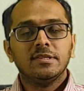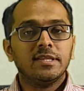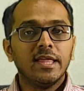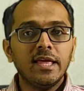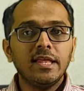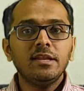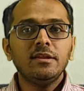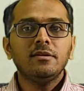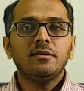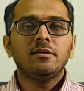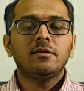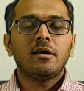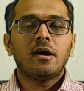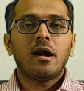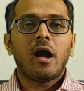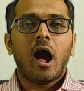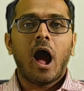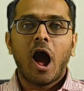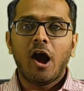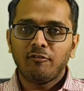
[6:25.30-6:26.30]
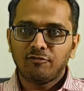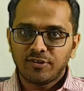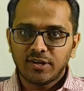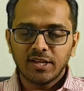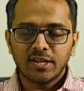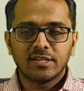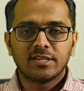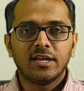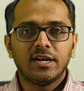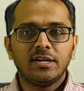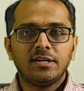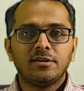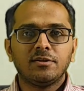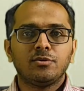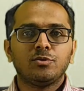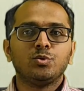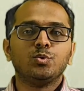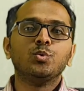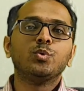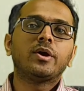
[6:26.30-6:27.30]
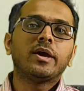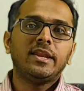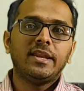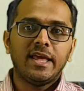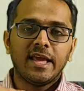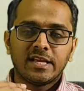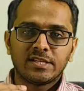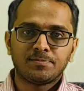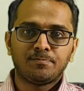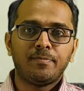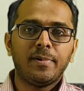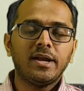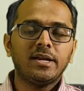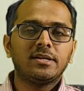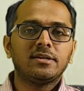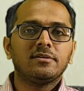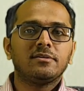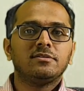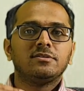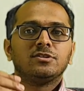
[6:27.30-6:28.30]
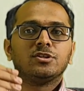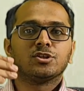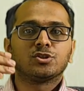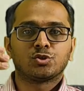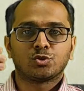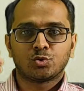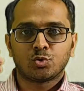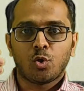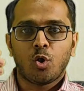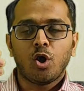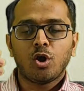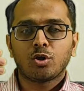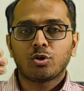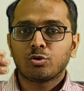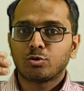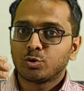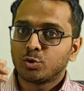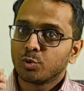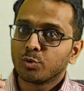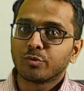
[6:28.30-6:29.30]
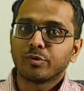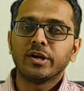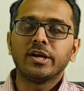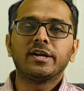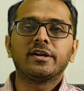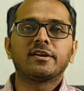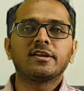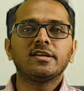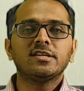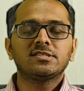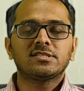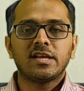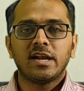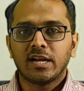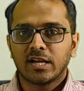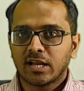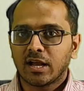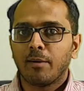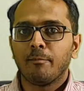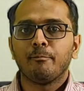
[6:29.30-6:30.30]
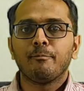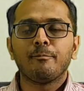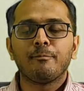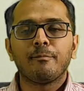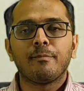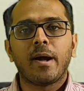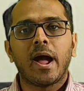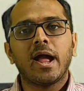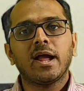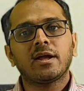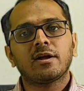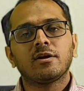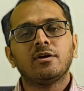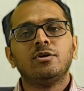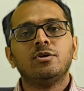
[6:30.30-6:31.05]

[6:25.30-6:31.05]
then after that you can expect the stock to retrace and come back